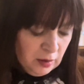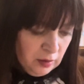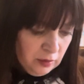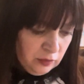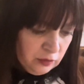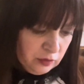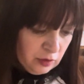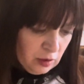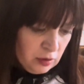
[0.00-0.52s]

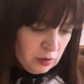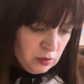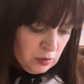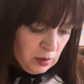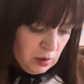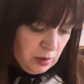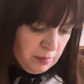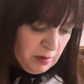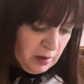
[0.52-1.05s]
So
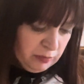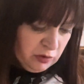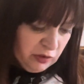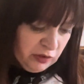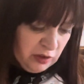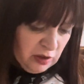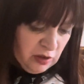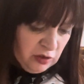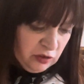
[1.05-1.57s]
I'm just
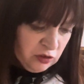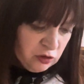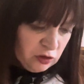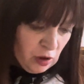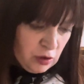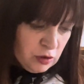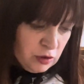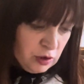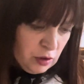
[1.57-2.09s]
going to show
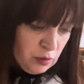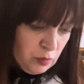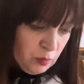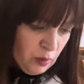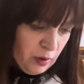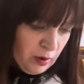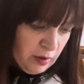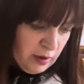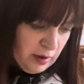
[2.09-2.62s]
you
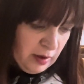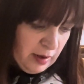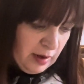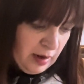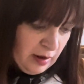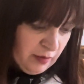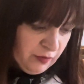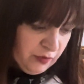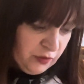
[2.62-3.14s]
what I
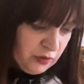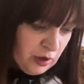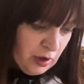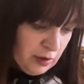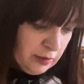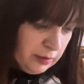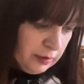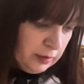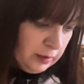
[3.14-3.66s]
have
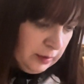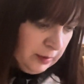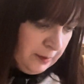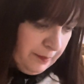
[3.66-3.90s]
done.